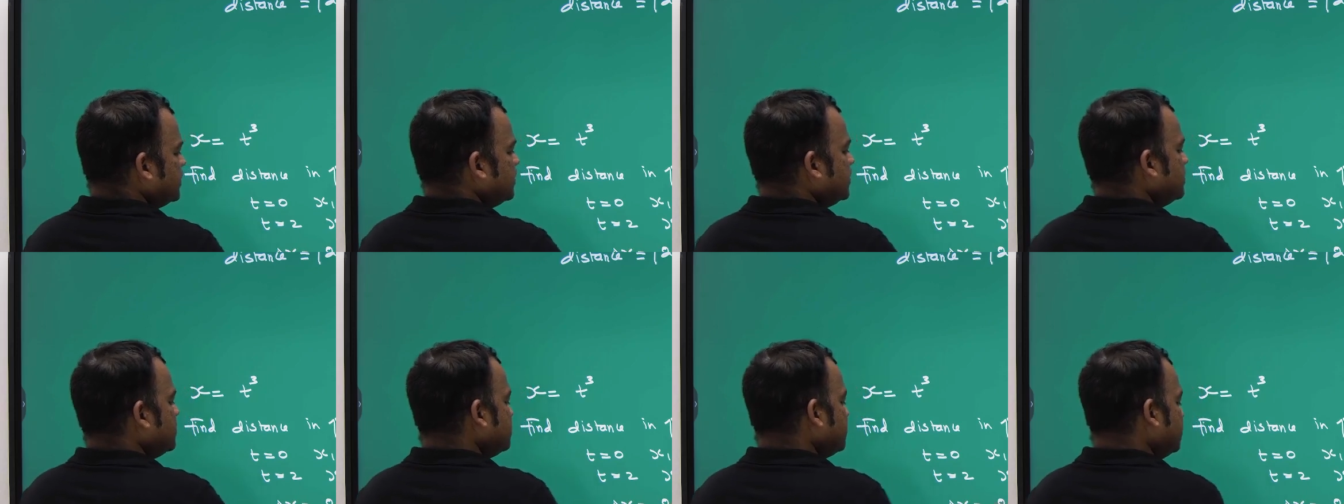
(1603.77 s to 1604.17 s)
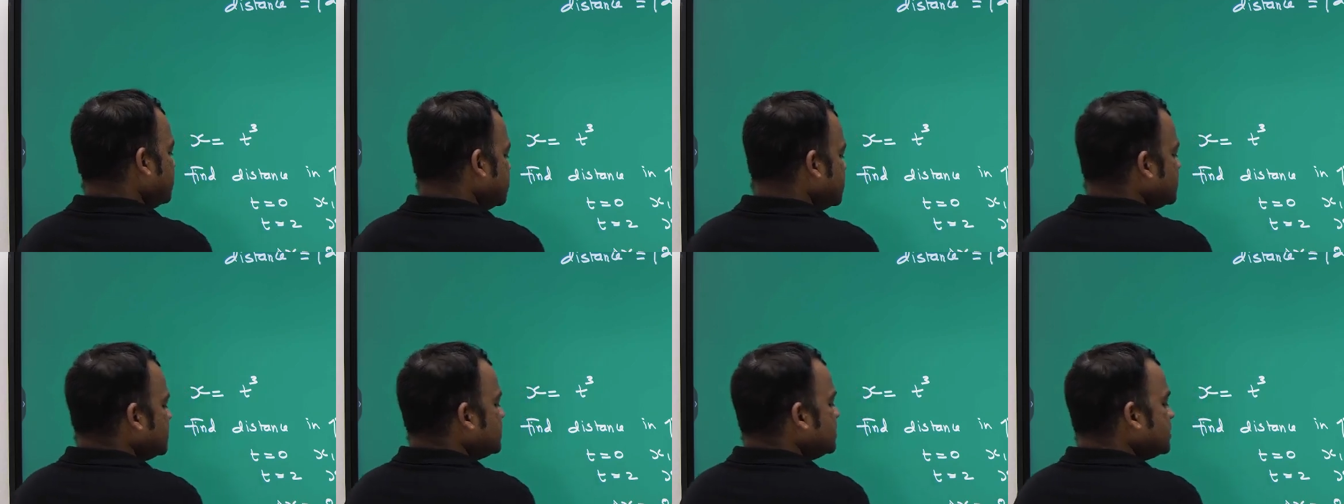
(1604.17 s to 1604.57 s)
So this
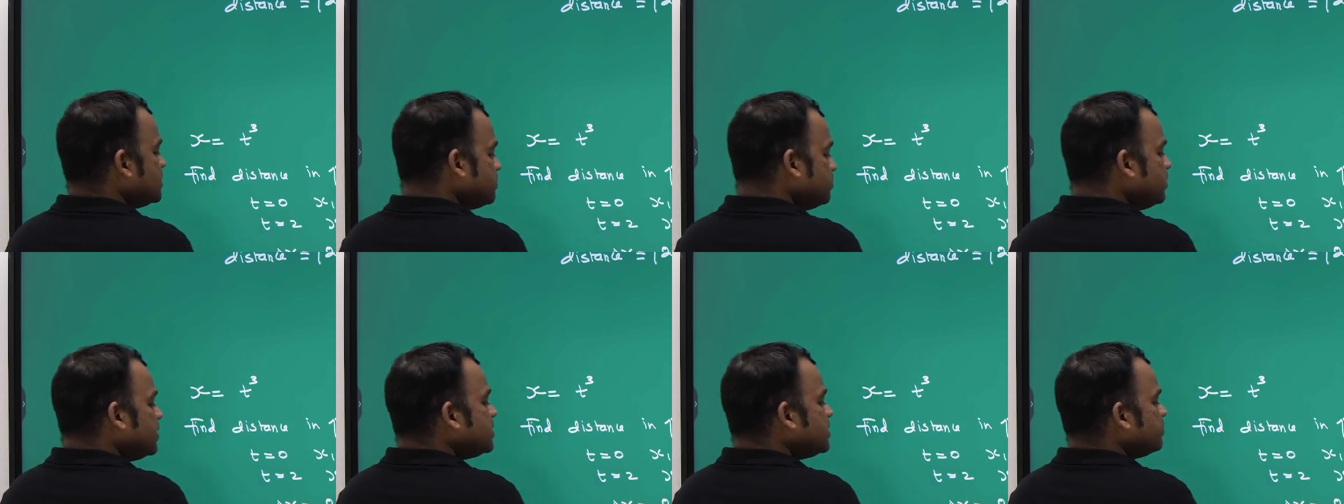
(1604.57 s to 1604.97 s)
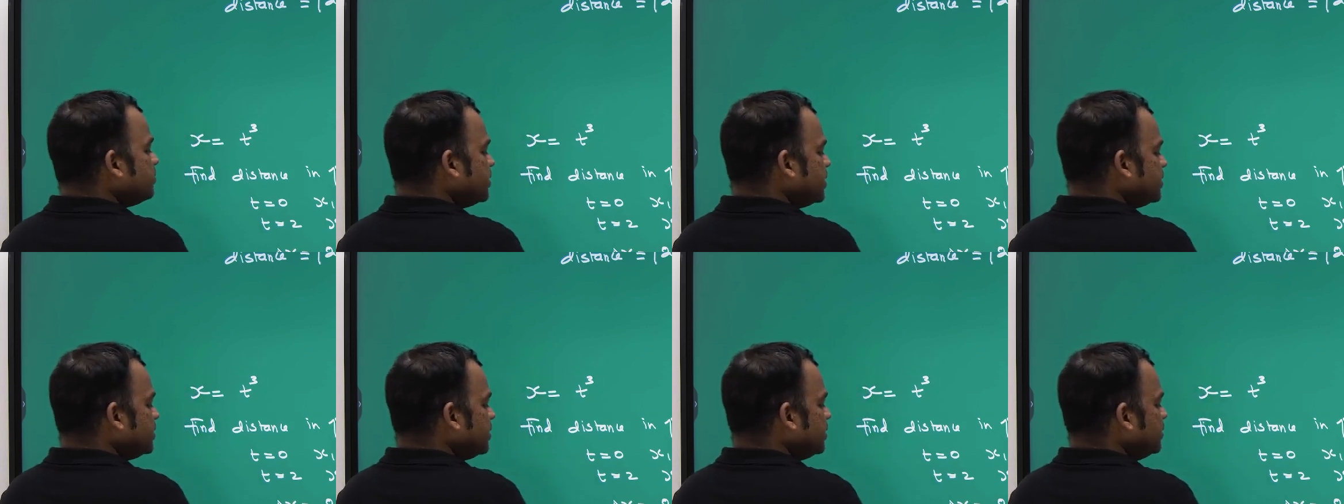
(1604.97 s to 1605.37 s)
is displacement.
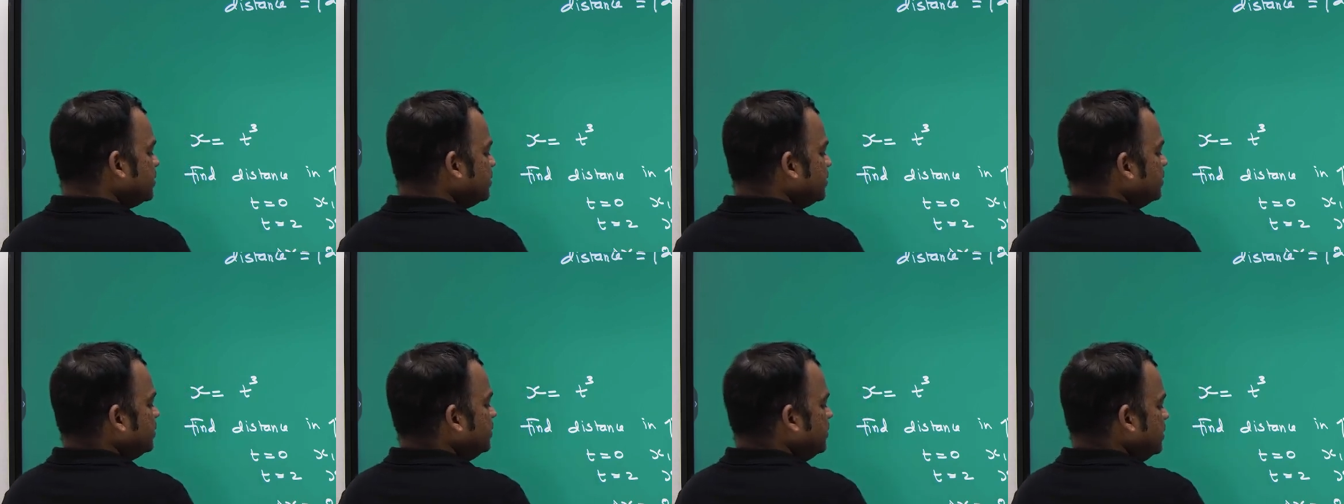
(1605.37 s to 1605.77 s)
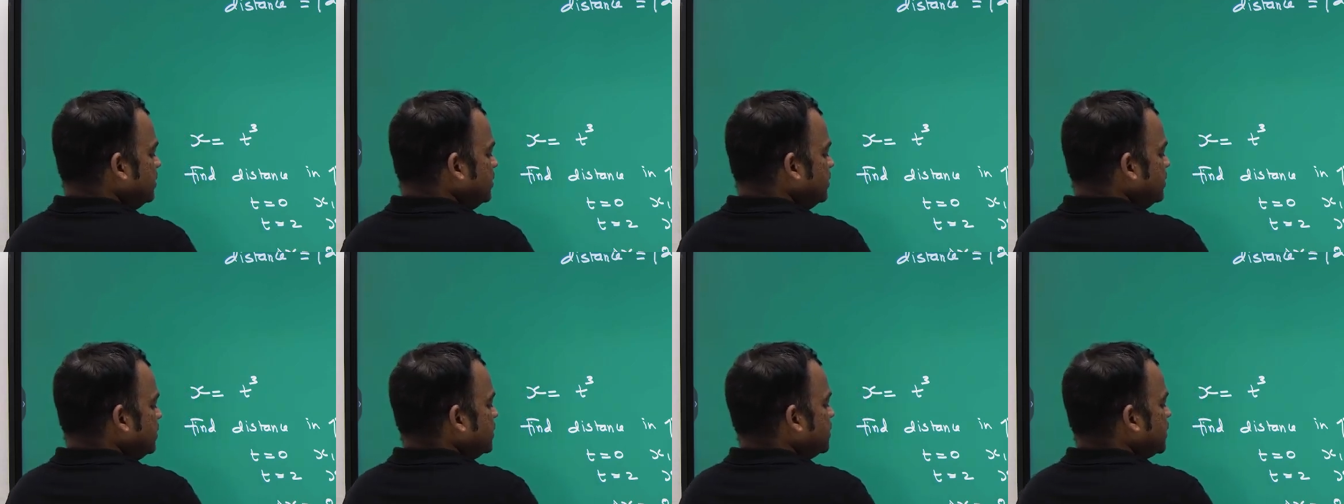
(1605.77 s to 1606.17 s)

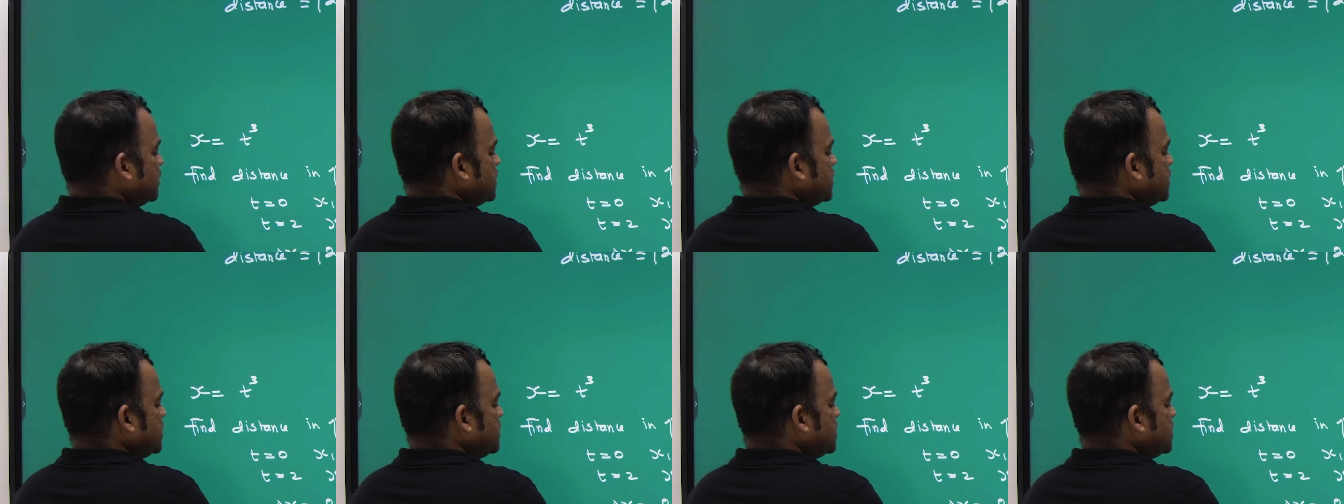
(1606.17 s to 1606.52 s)
This is